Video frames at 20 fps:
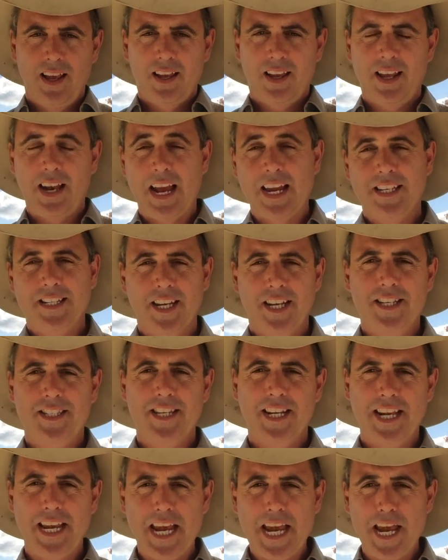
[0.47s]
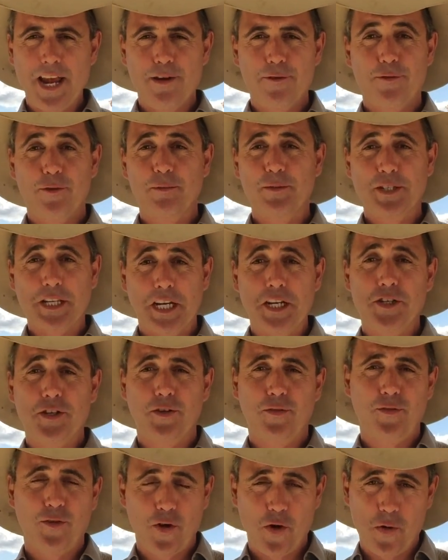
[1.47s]
G'day, TT here from Teach
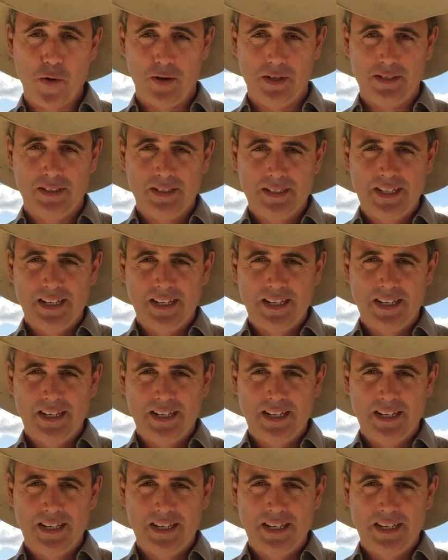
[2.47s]
It Forward.